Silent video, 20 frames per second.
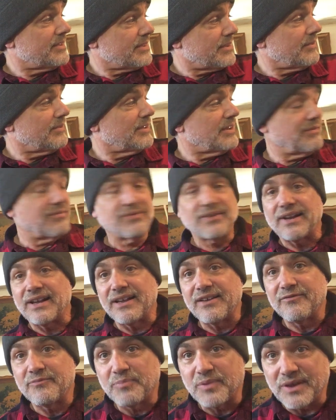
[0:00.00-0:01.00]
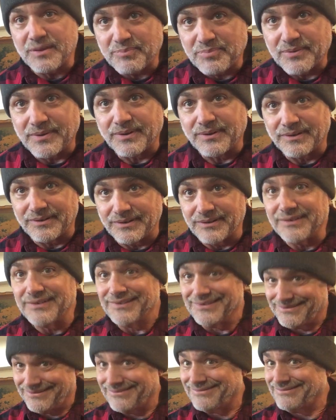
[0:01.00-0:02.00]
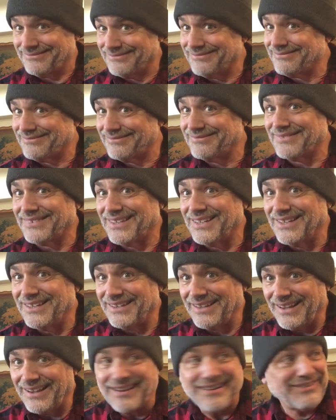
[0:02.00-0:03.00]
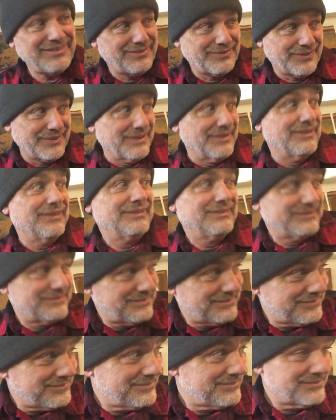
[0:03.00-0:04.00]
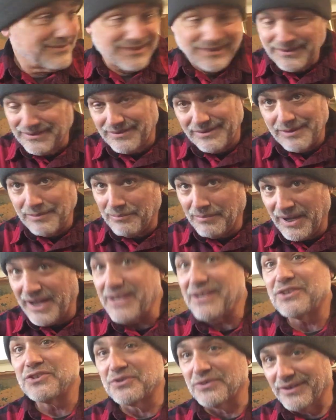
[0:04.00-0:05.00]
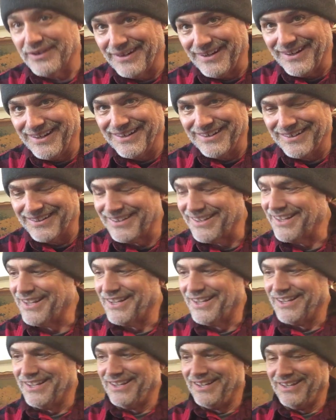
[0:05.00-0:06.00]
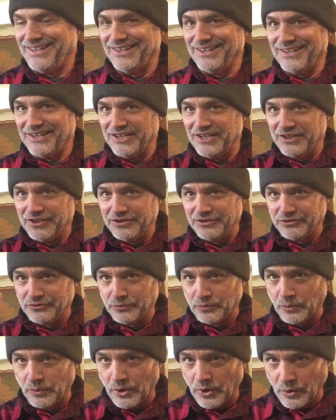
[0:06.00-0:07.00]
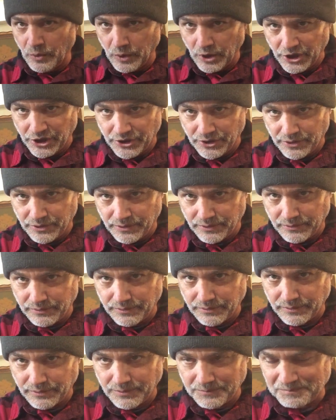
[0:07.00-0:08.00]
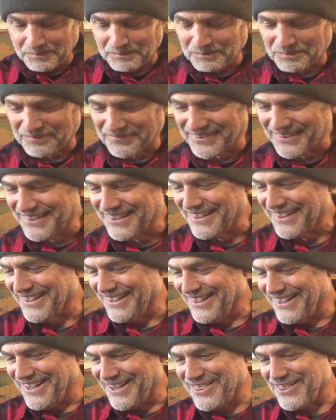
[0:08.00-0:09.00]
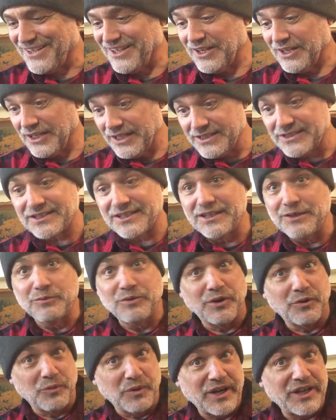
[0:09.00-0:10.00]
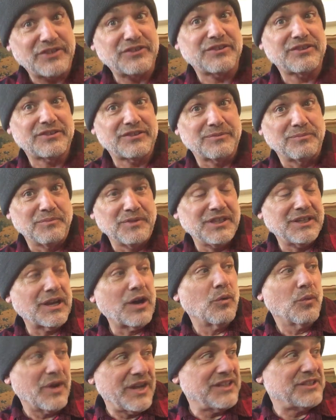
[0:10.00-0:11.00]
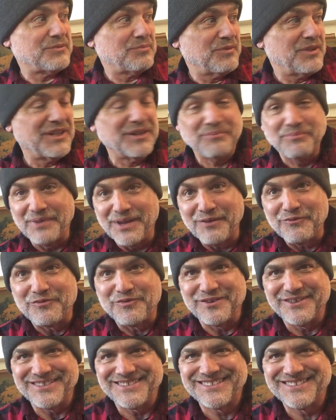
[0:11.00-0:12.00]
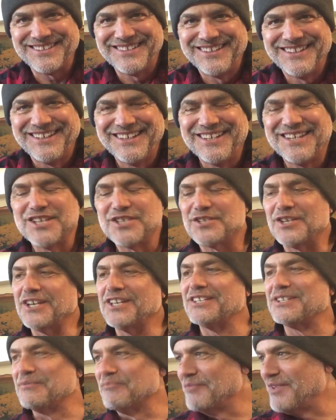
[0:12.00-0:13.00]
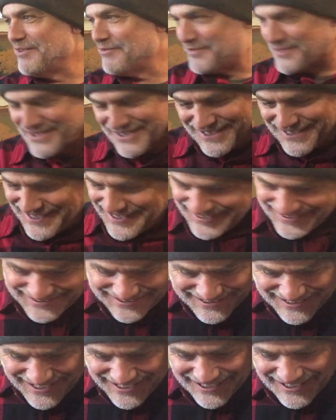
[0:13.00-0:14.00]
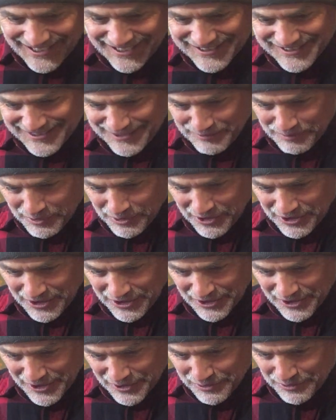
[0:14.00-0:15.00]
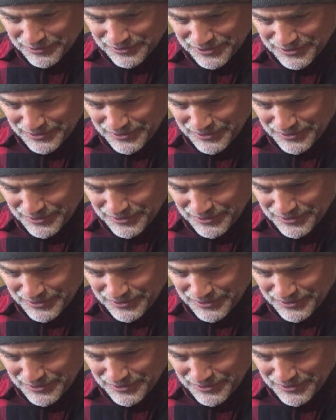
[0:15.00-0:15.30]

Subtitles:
35 people in Nashville, the mic train is rolling. And I thought, let's see what awaits me in Memphis. So I get to Memphis the next night, and I did what all authors